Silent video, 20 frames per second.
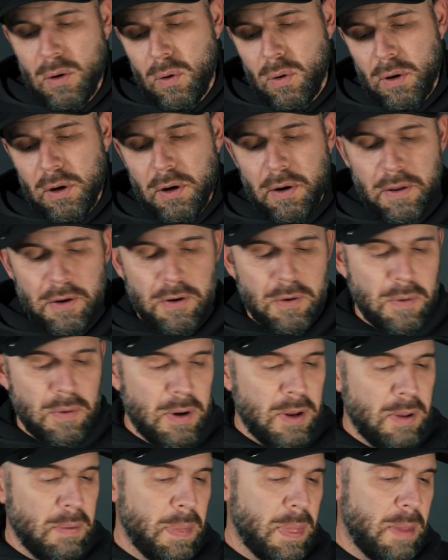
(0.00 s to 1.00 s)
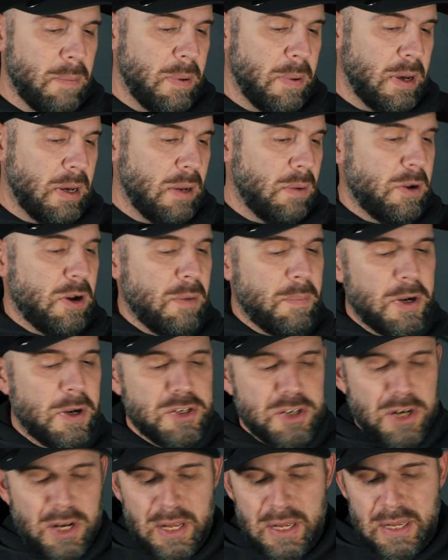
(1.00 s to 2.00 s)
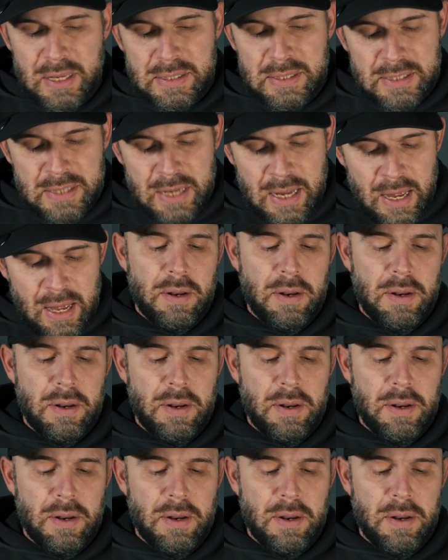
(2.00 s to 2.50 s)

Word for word: or under the tree depending what your budget is.